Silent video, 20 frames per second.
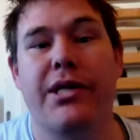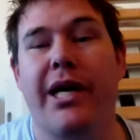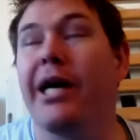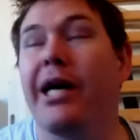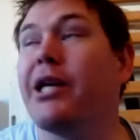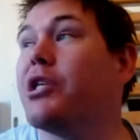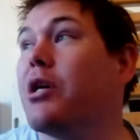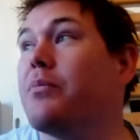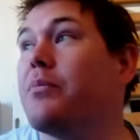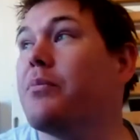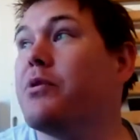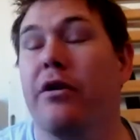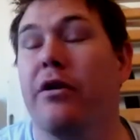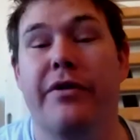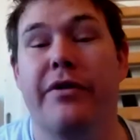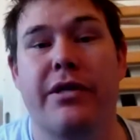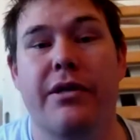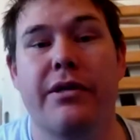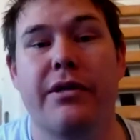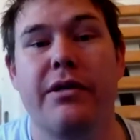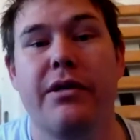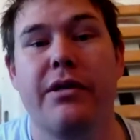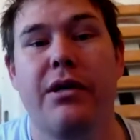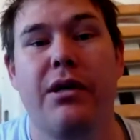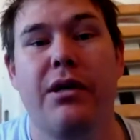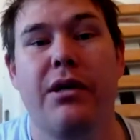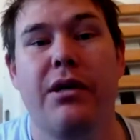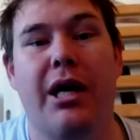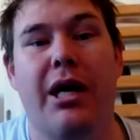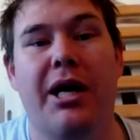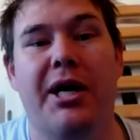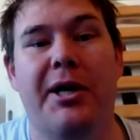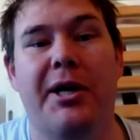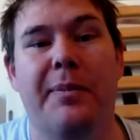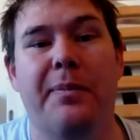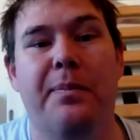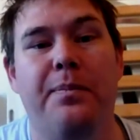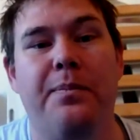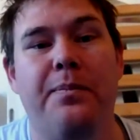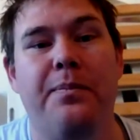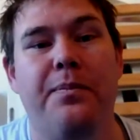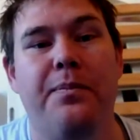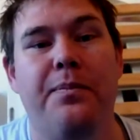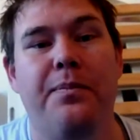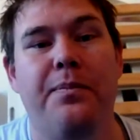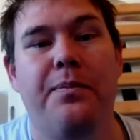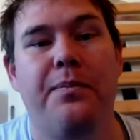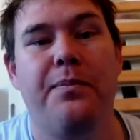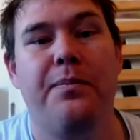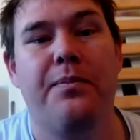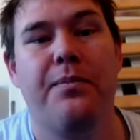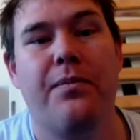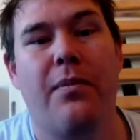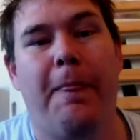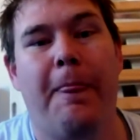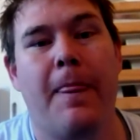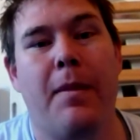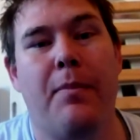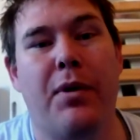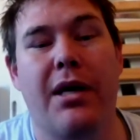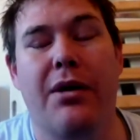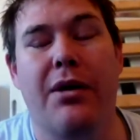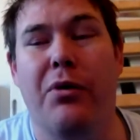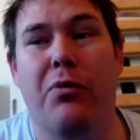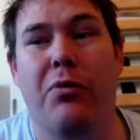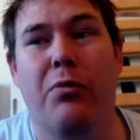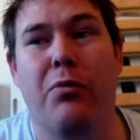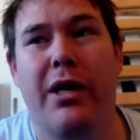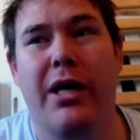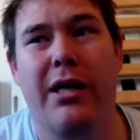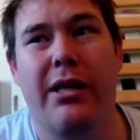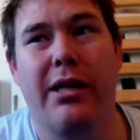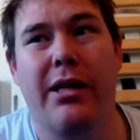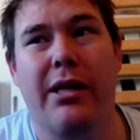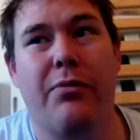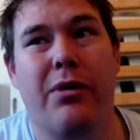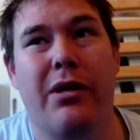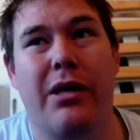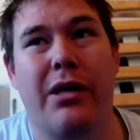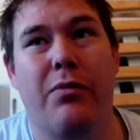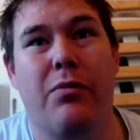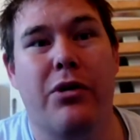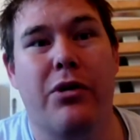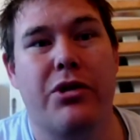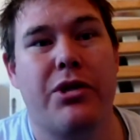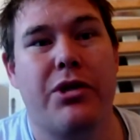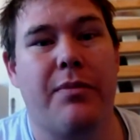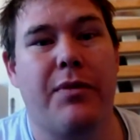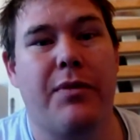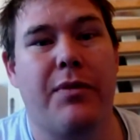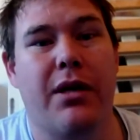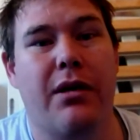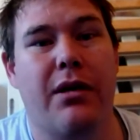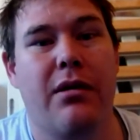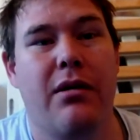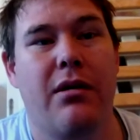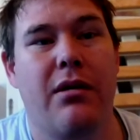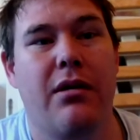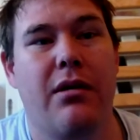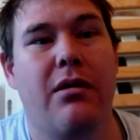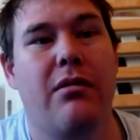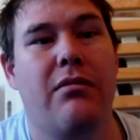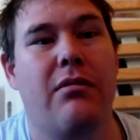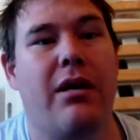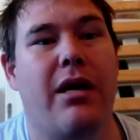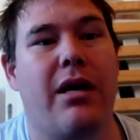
various catch up services. Um, but yeah, we rarely really watch something